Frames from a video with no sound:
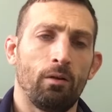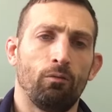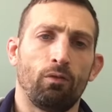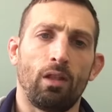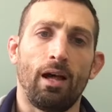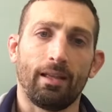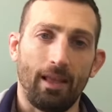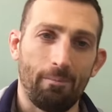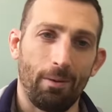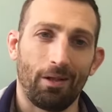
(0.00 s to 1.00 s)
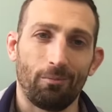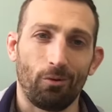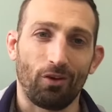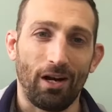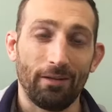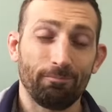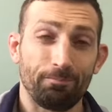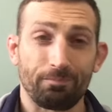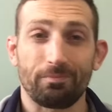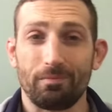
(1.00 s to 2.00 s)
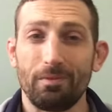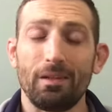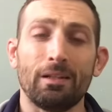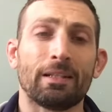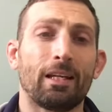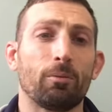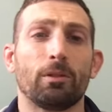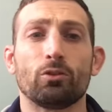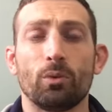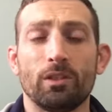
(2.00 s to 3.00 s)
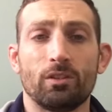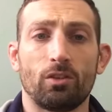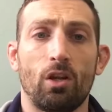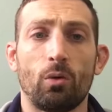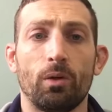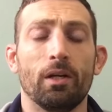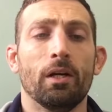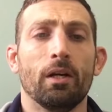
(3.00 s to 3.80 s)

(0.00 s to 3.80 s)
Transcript: flying that bell up overhead. Kettlebell swings is another one.